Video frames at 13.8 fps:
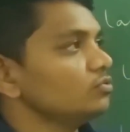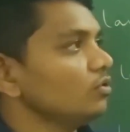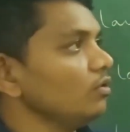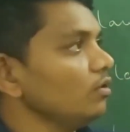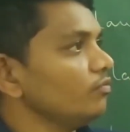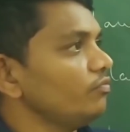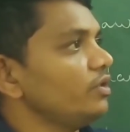So
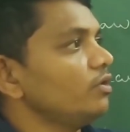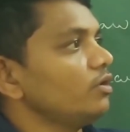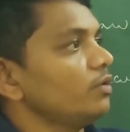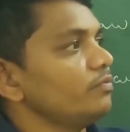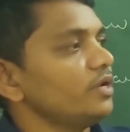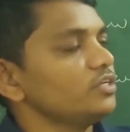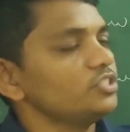
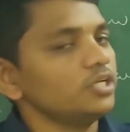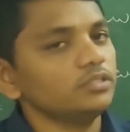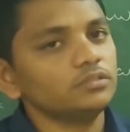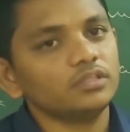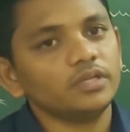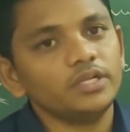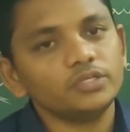phenotype ratio is
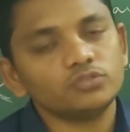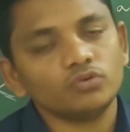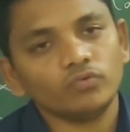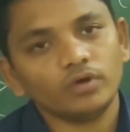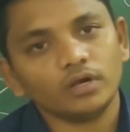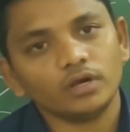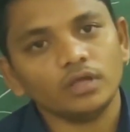
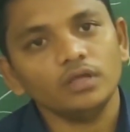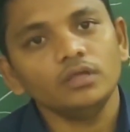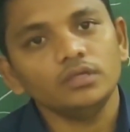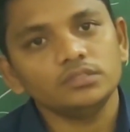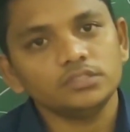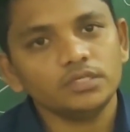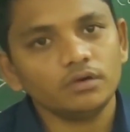3:1.
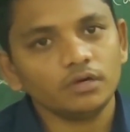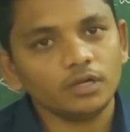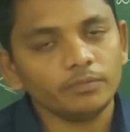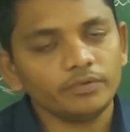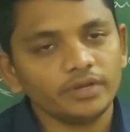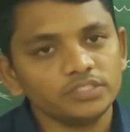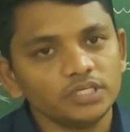
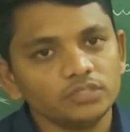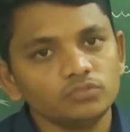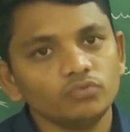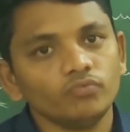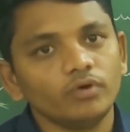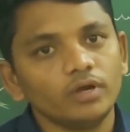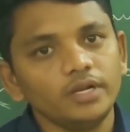Genotype ratio is
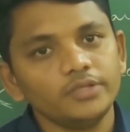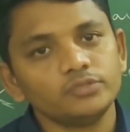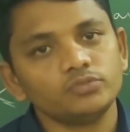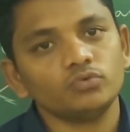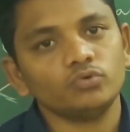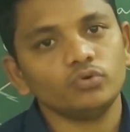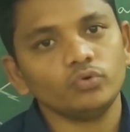
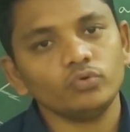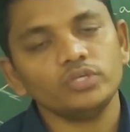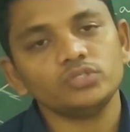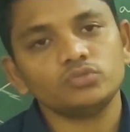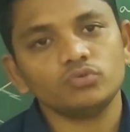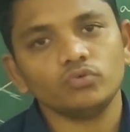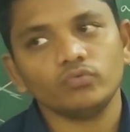
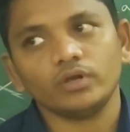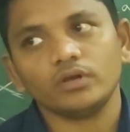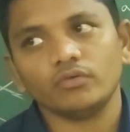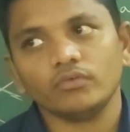1:2:1.